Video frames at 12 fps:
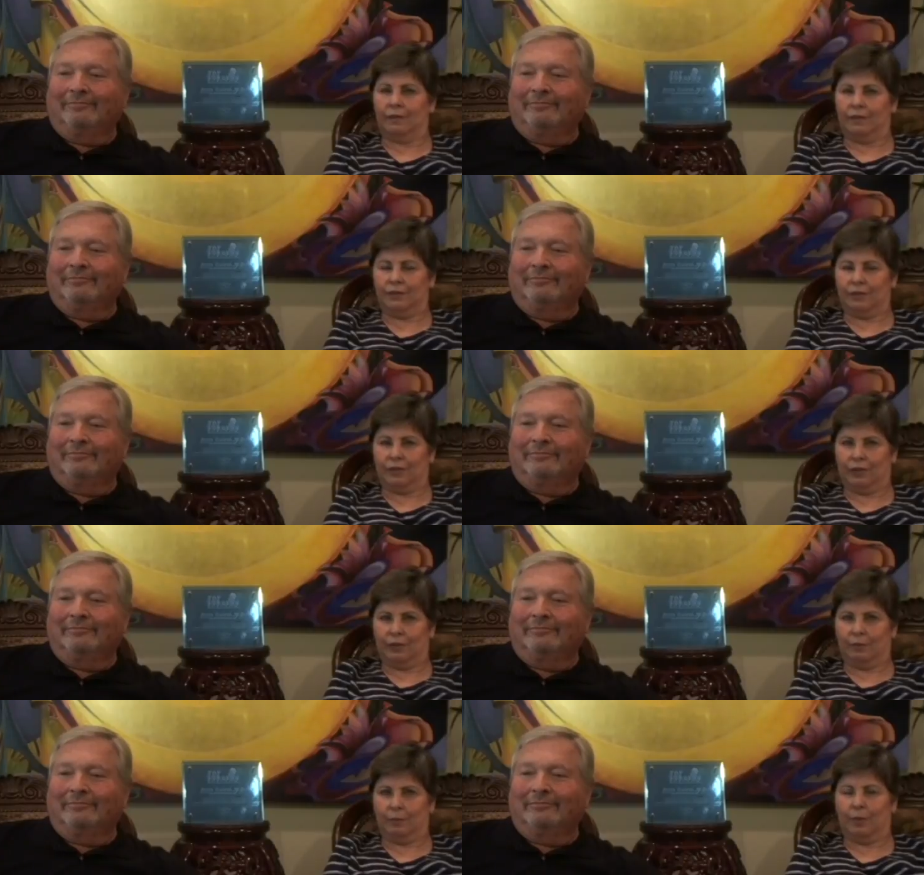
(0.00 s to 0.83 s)
Speaker 1: the
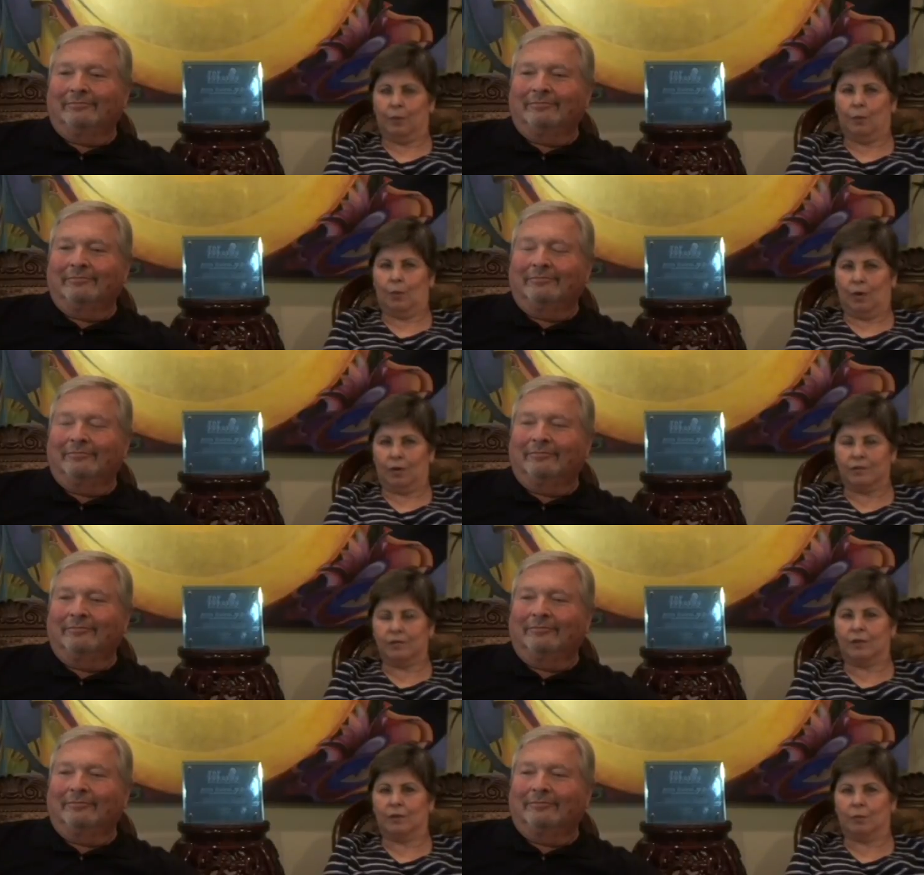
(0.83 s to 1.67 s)
term
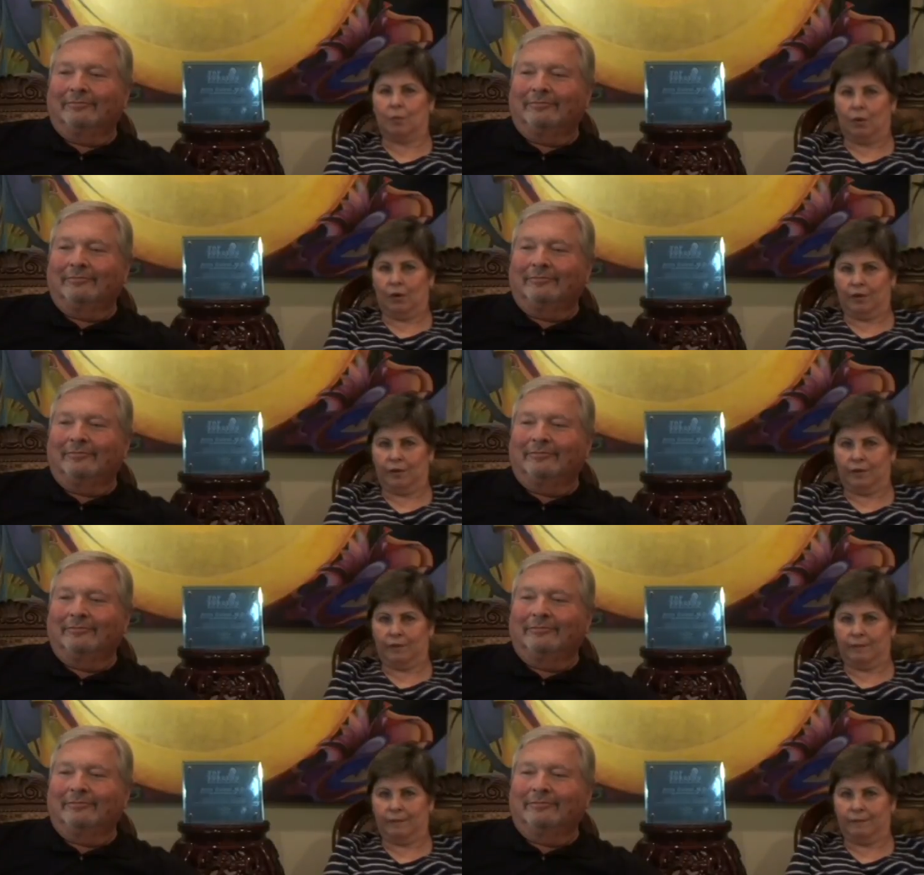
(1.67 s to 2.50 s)
"walks on
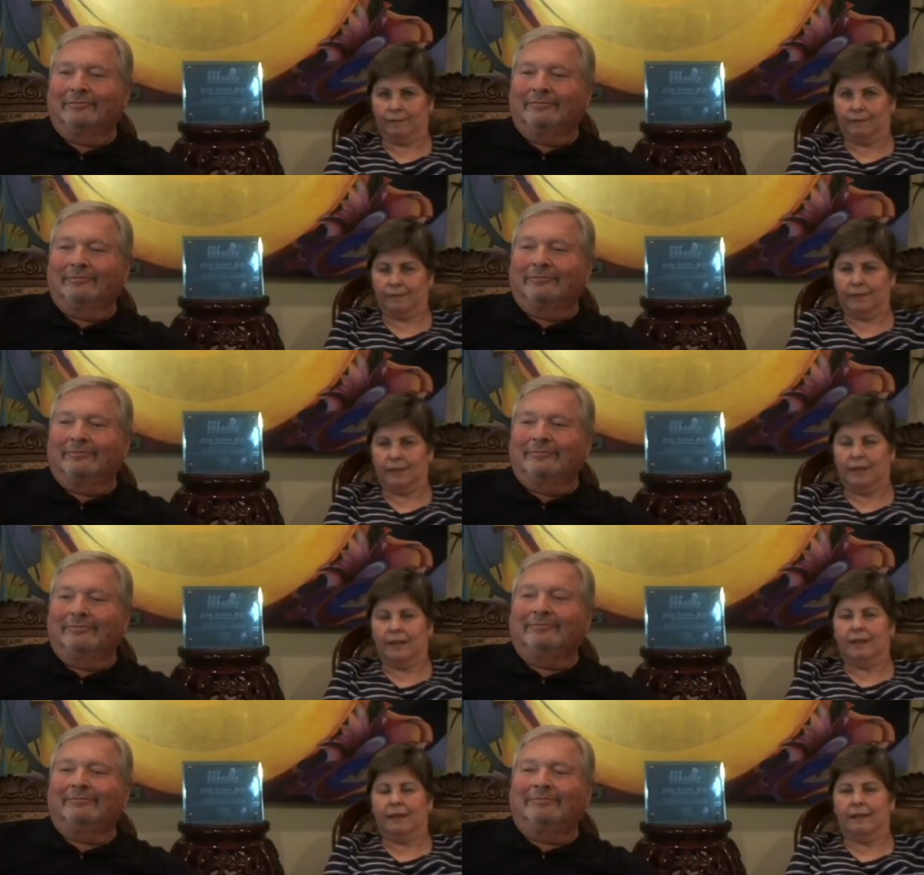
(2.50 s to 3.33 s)
water."
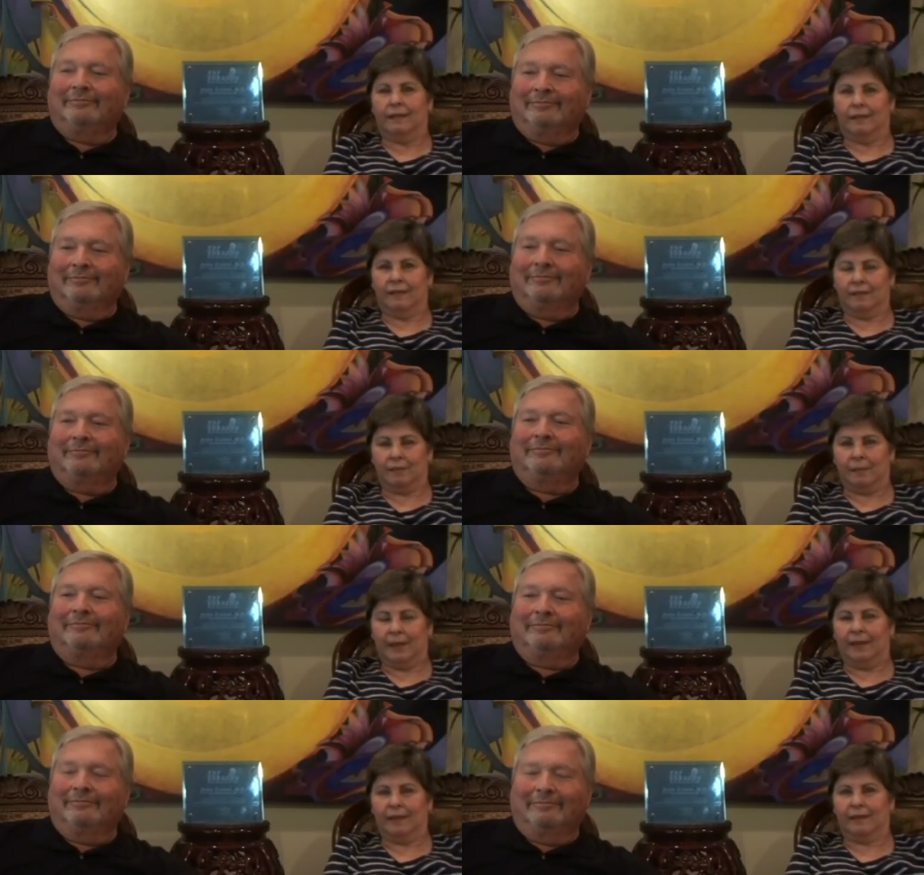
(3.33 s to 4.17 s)
This
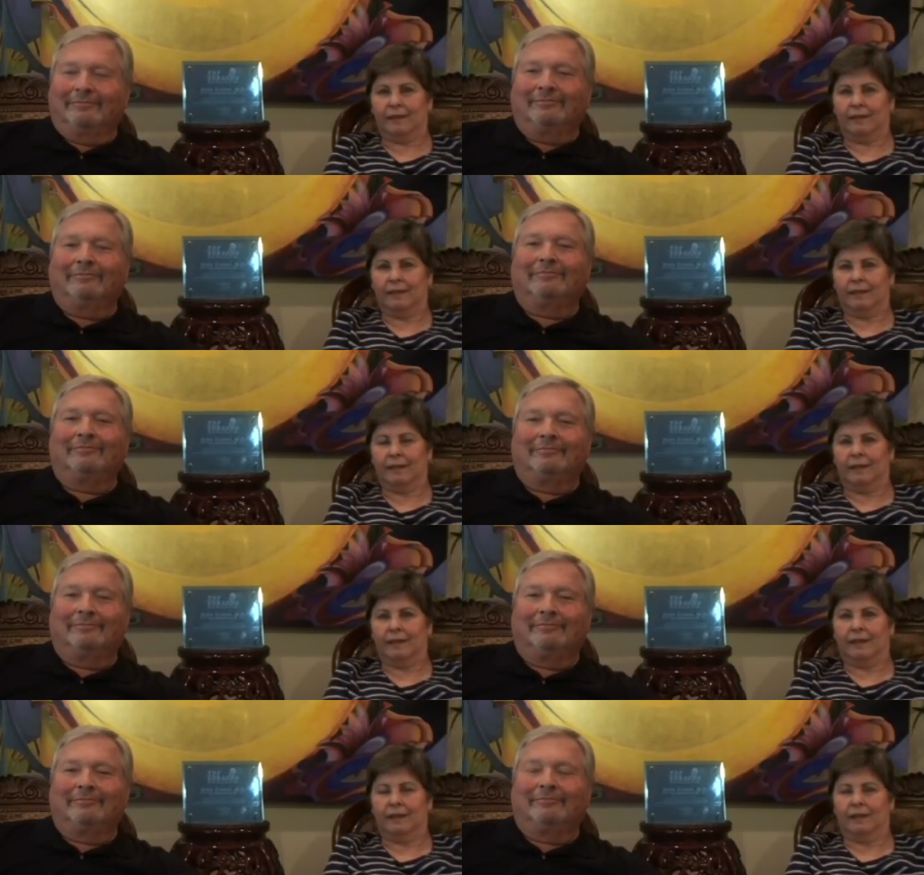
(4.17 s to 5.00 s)
man
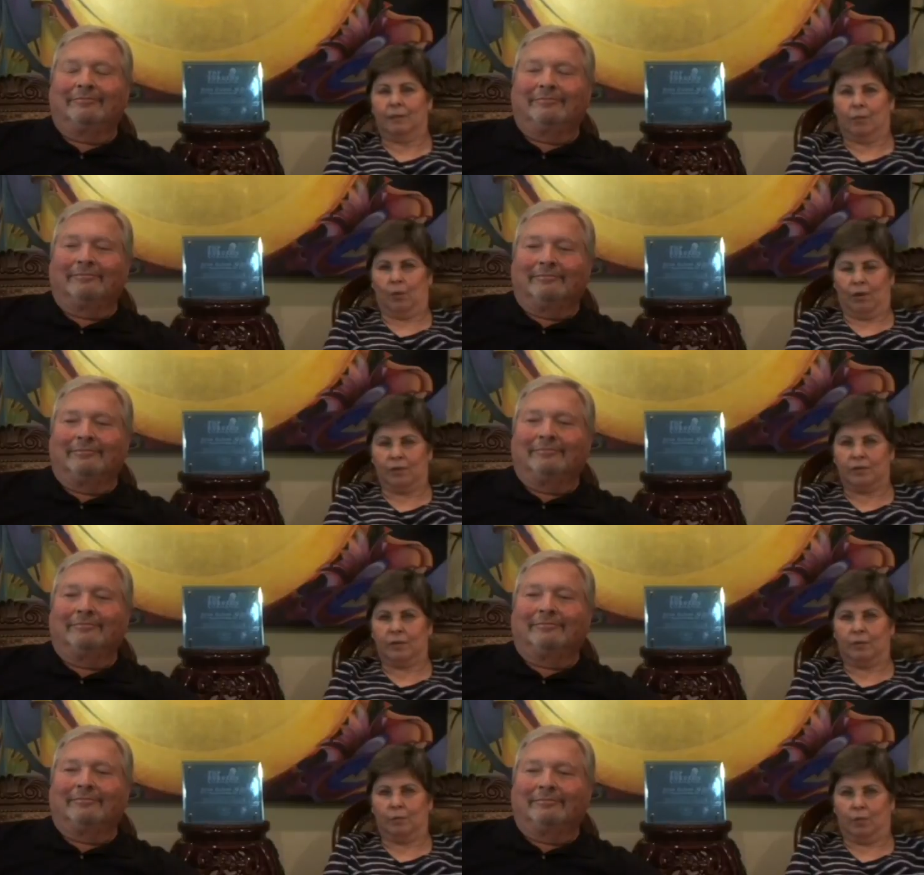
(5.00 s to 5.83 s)

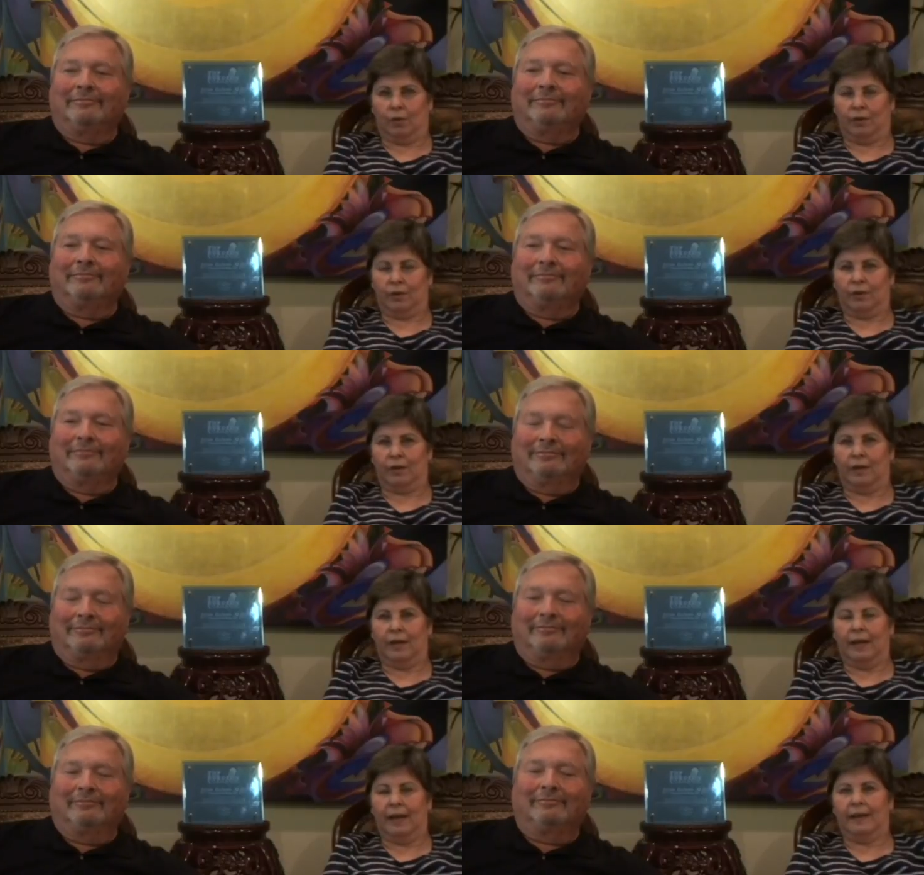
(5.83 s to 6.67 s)
walks on water,
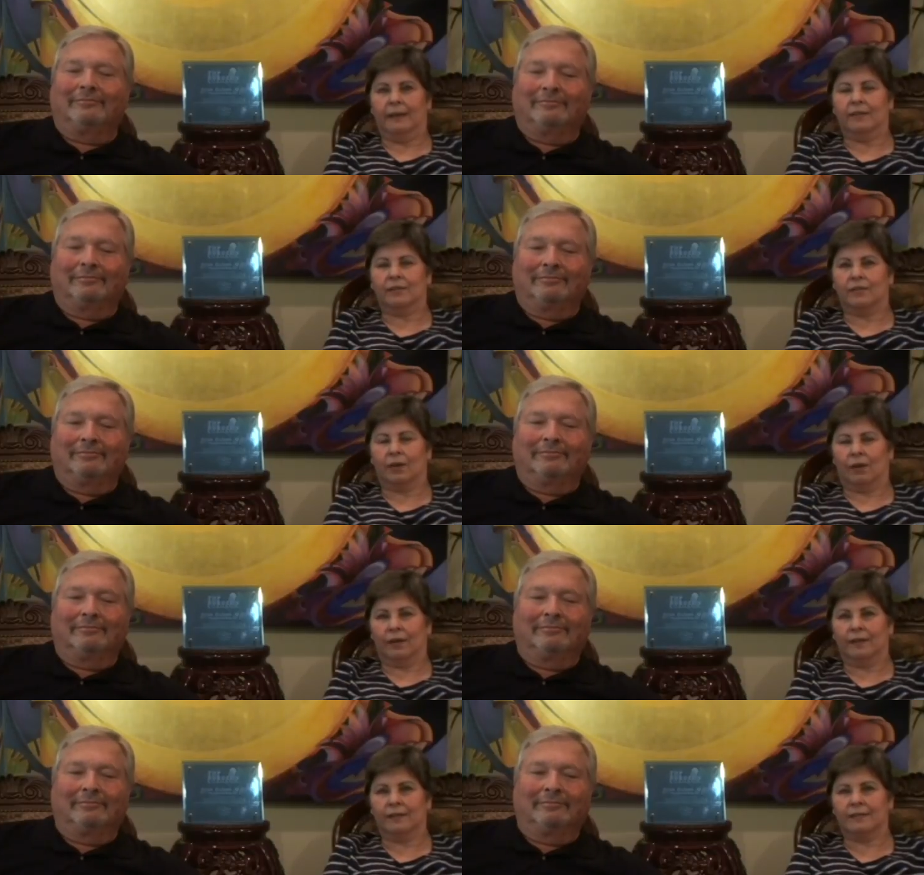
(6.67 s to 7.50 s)
and he's
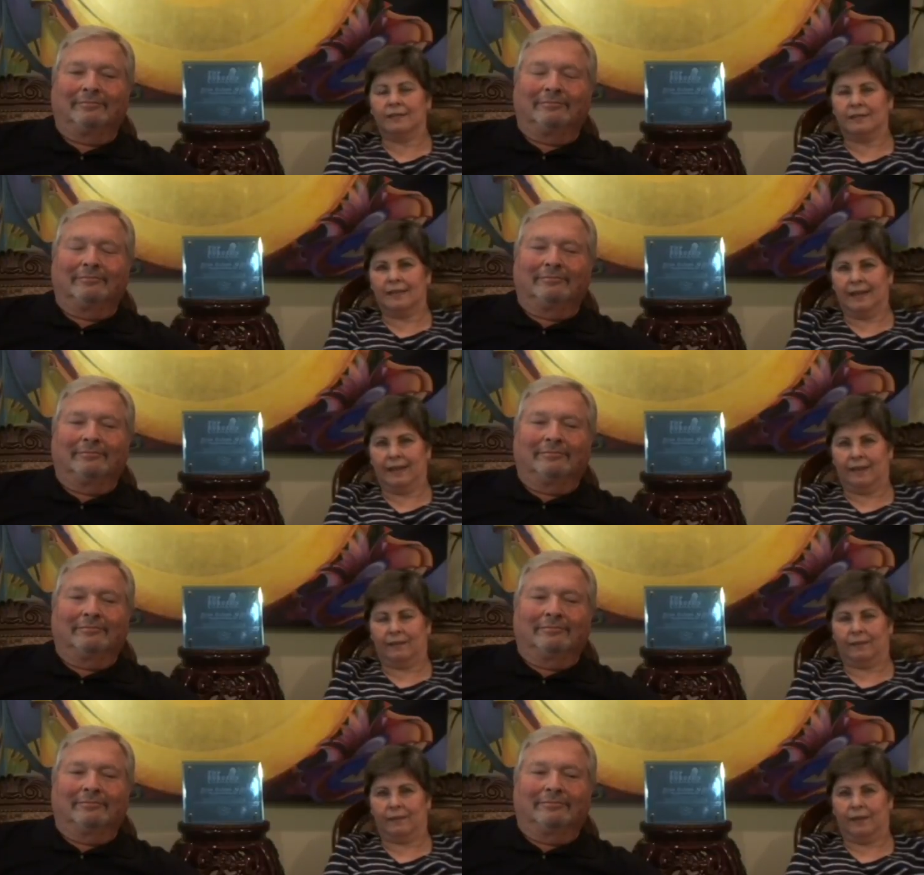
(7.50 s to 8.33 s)
taught his
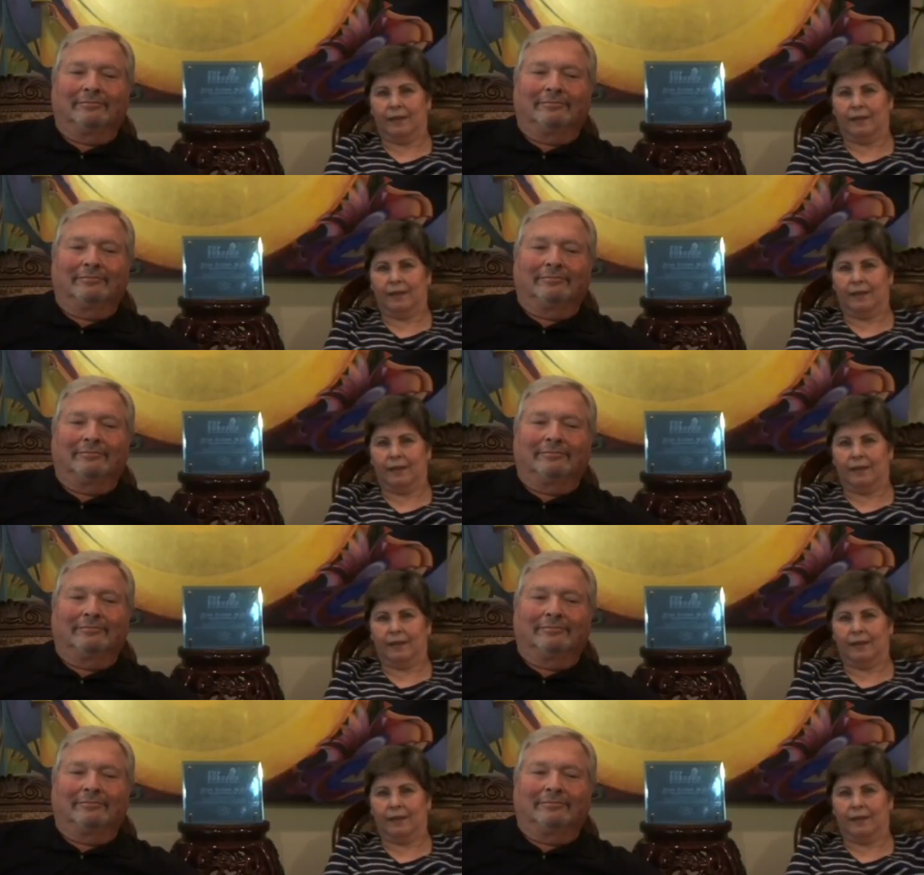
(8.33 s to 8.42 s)
staff